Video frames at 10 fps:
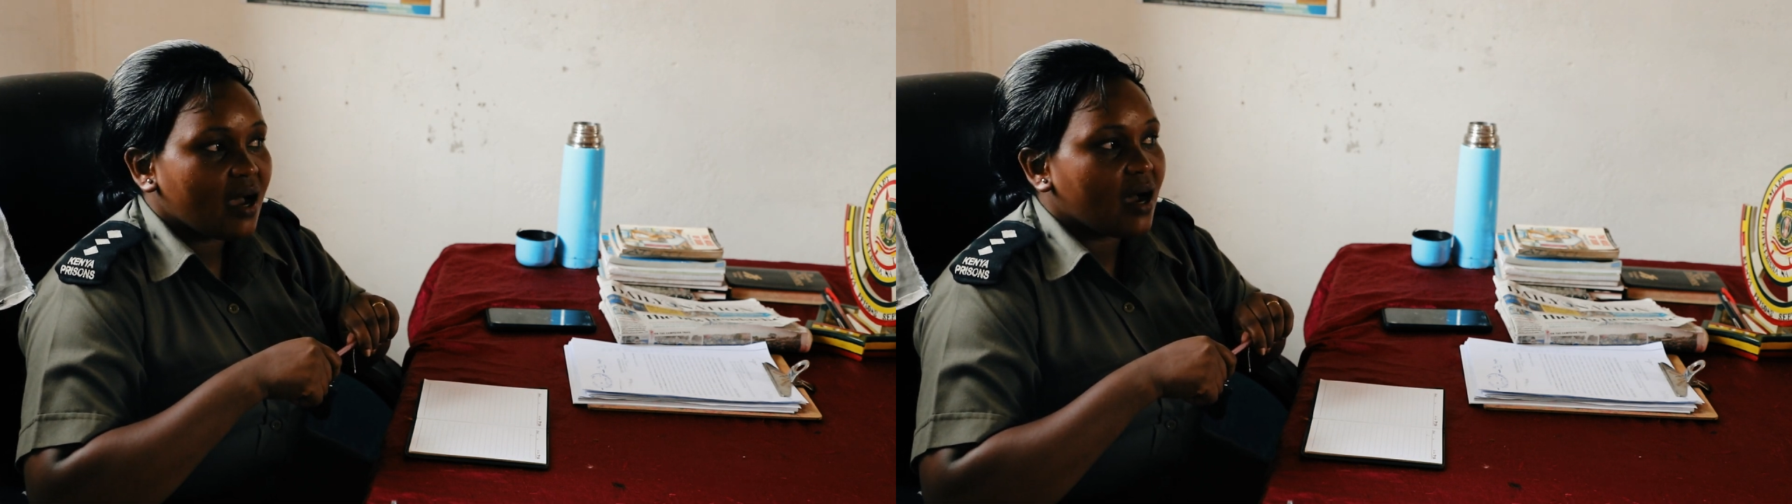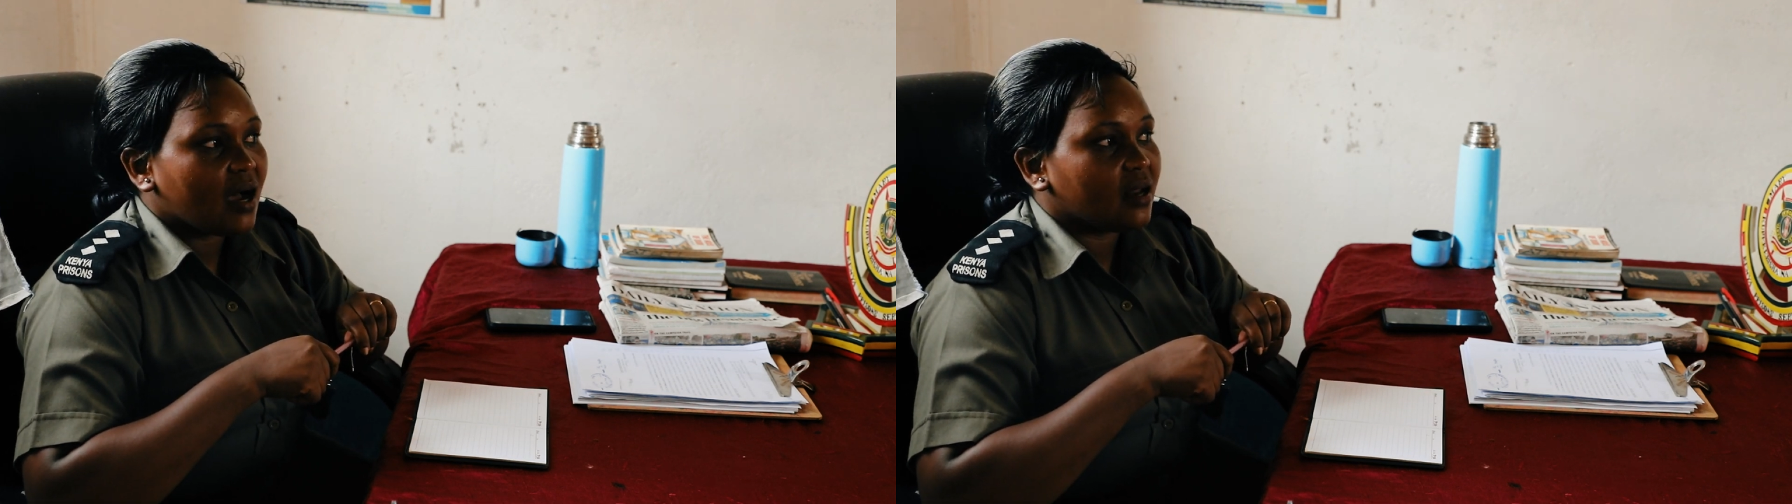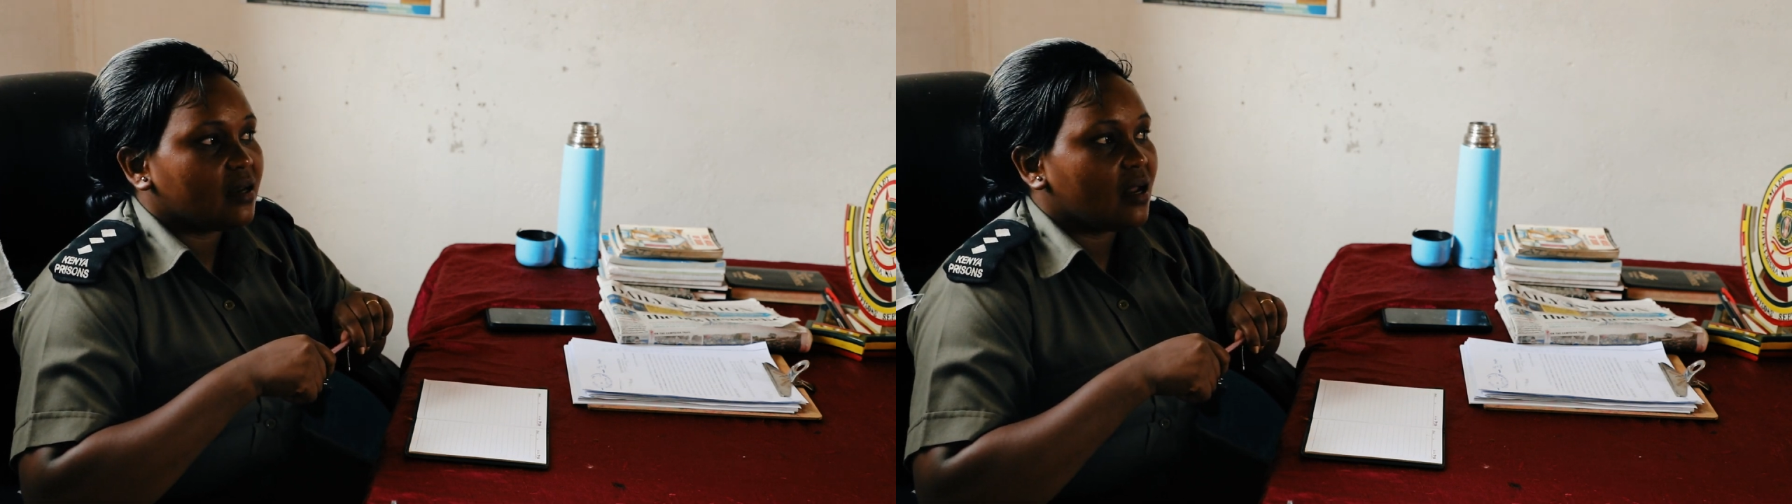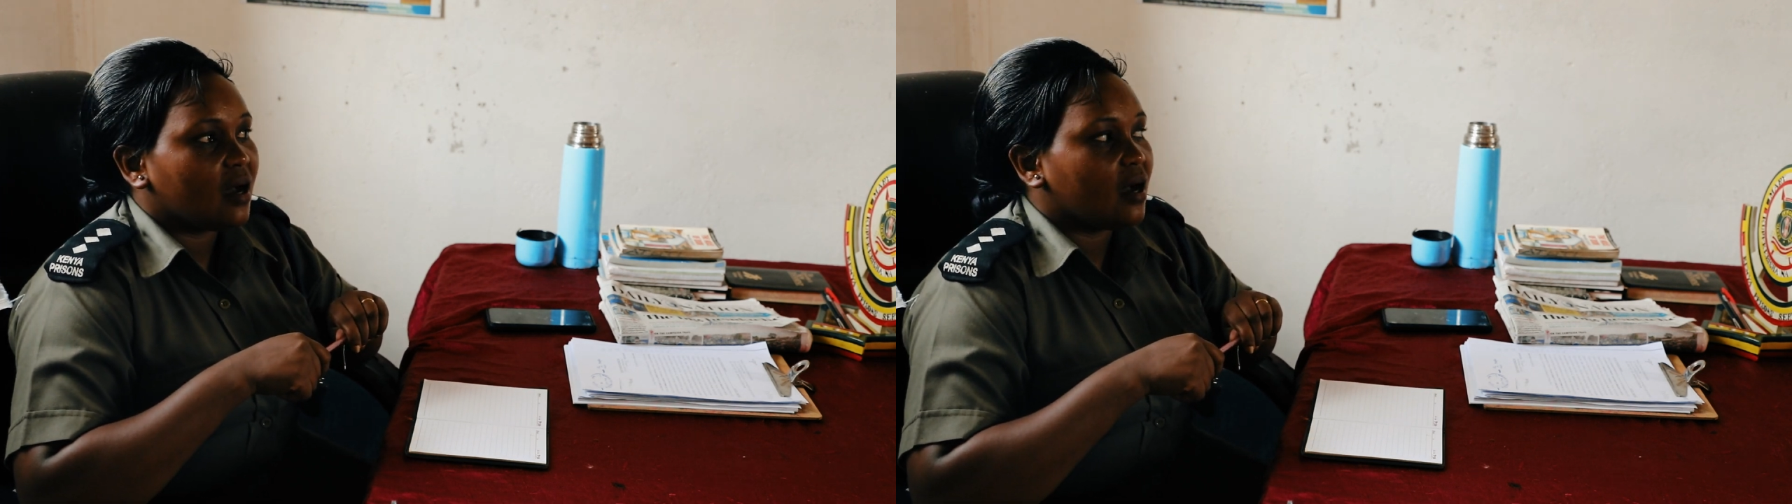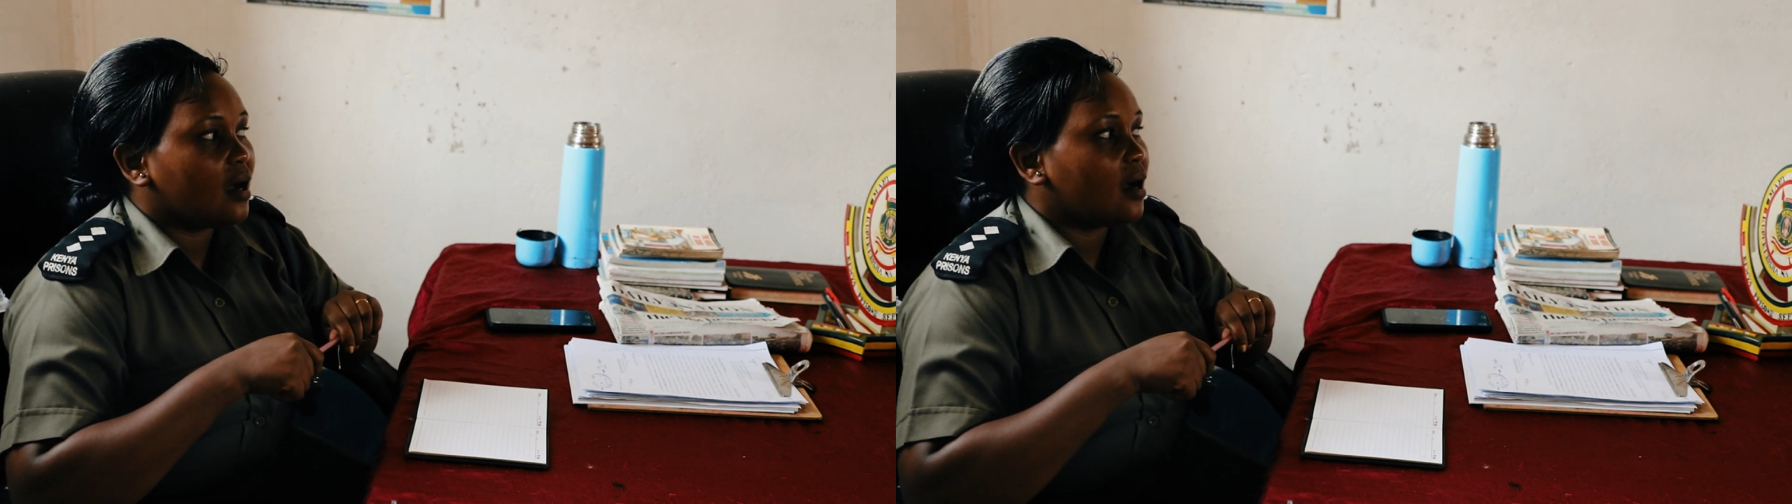And
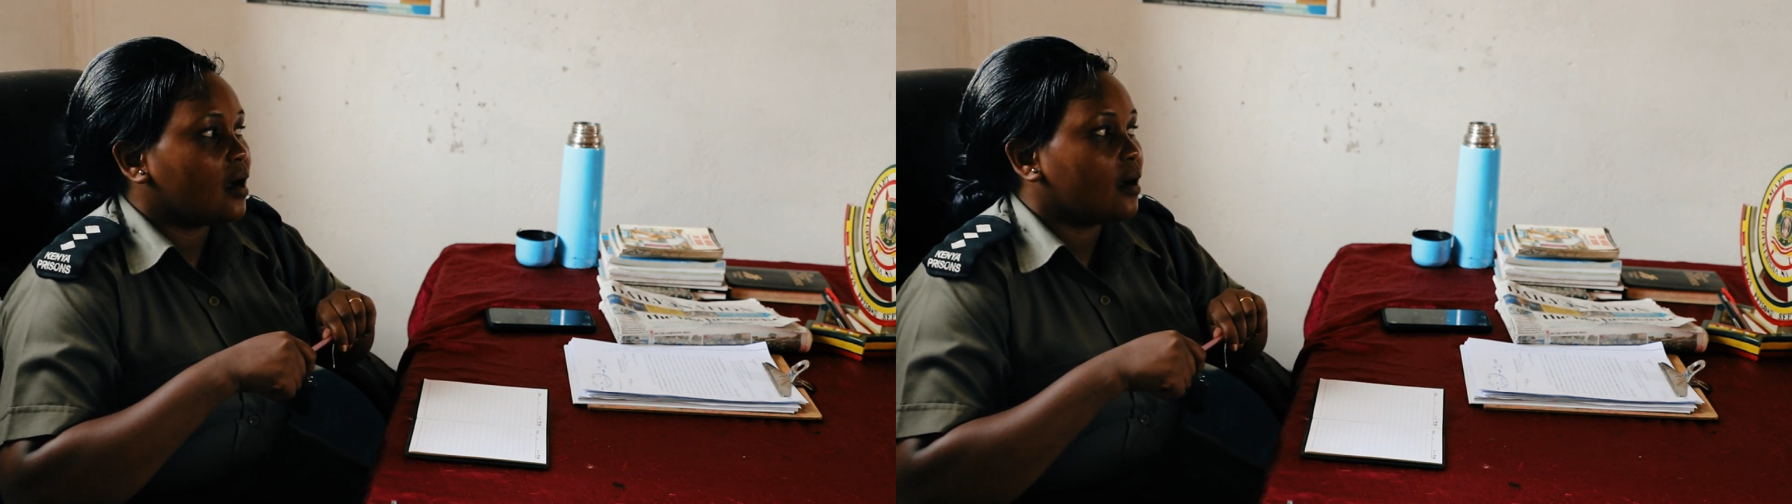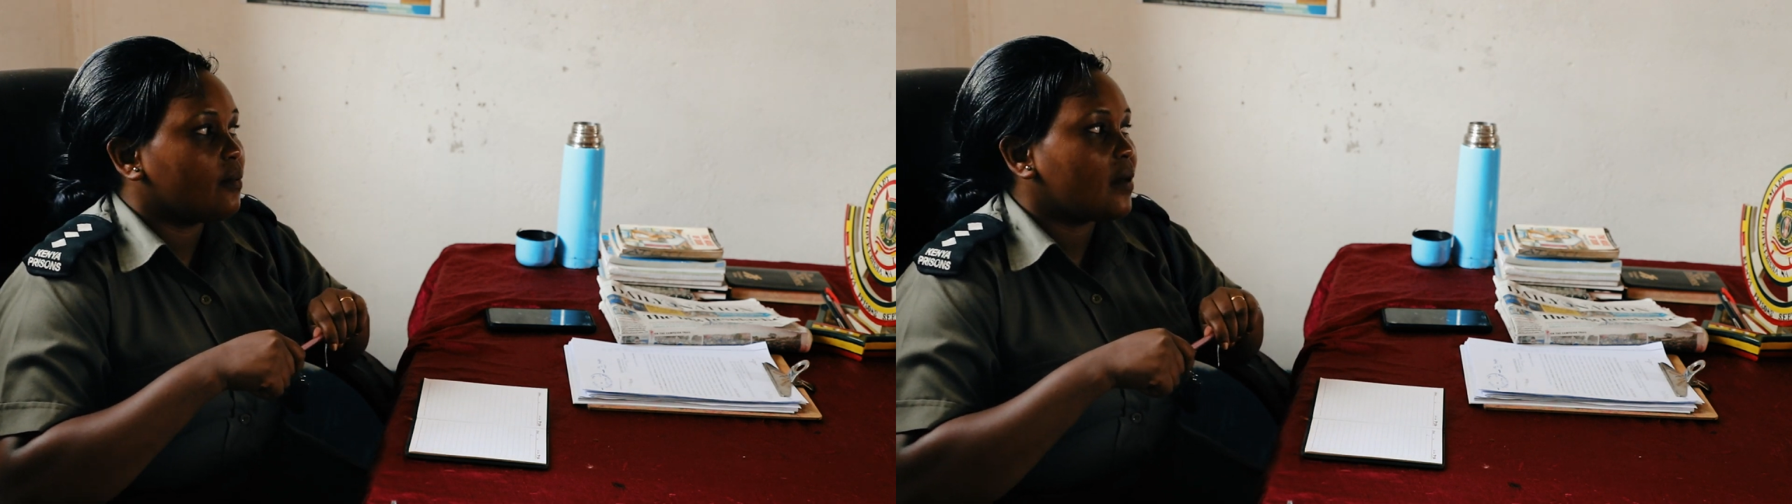I